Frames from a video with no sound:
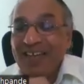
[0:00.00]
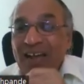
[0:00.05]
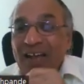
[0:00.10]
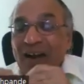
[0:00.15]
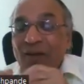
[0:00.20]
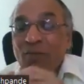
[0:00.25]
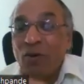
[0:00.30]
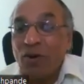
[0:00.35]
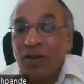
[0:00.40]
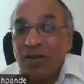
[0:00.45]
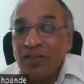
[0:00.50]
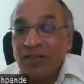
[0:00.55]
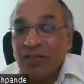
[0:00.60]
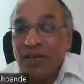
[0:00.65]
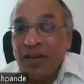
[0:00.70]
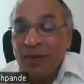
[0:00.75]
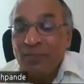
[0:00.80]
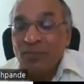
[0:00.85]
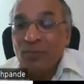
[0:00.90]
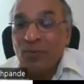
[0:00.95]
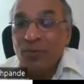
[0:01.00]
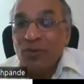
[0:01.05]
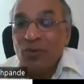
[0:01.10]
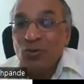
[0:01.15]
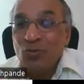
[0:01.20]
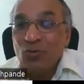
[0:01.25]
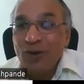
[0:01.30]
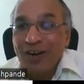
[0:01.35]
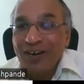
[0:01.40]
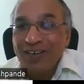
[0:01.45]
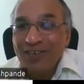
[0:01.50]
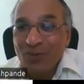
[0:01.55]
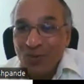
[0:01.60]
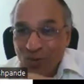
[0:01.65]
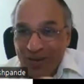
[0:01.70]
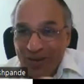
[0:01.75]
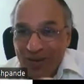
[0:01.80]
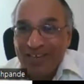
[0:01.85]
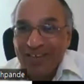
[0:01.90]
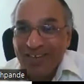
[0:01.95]
And what are the names of the students
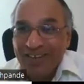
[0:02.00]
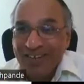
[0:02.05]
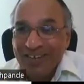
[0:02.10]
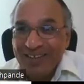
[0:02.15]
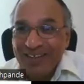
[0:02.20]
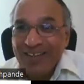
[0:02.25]
over here?